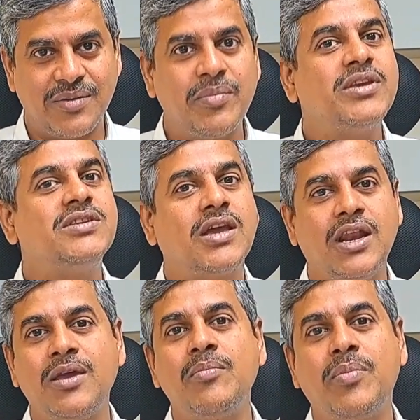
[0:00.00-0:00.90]

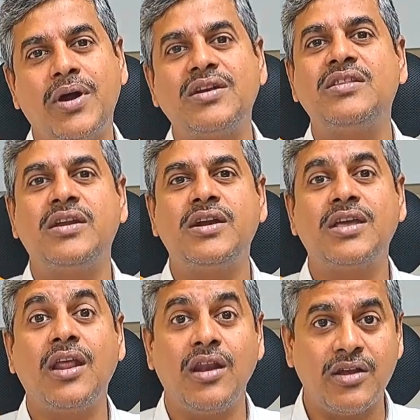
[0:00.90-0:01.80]
basically impart
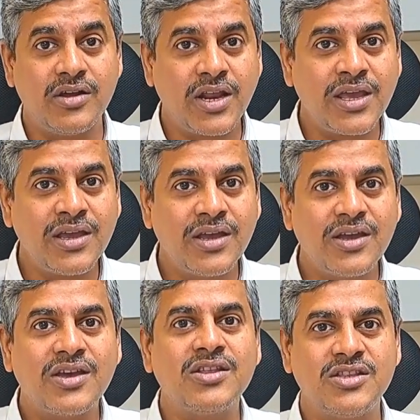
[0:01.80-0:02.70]
theoretical learning
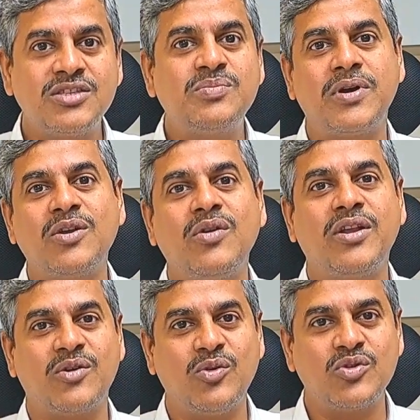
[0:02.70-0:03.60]
in this
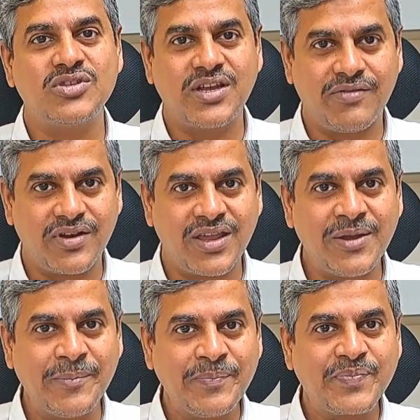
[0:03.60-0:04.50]
particular course
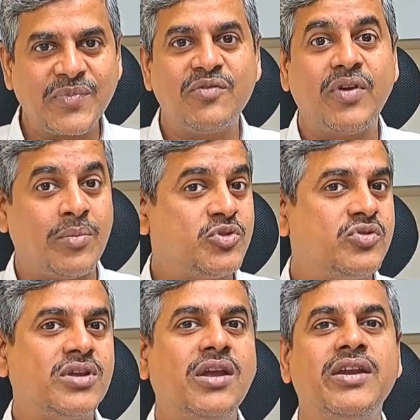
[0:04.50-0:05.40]
covering
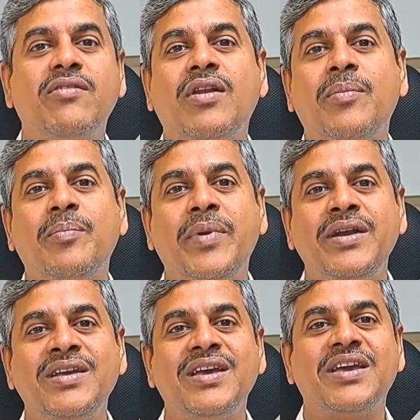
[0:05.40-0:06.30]
pharmaceutical development,